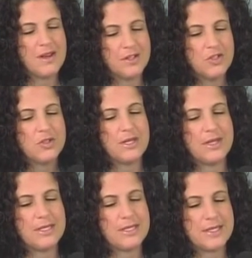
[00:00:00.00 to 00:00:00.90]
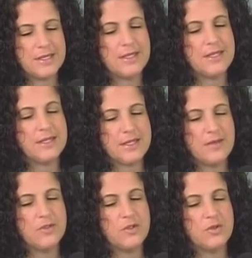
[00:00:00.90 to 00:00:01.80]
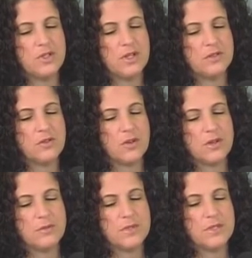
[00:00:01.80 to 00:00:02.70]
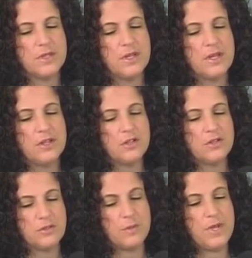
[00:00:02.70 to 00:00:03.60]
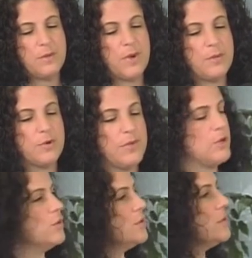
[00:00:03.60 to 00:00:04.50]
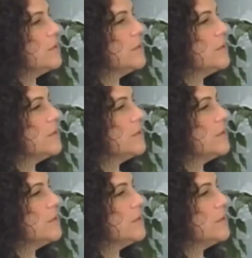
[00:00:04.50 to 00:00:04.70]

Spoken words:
167 due to gun crimes committed by permit holders.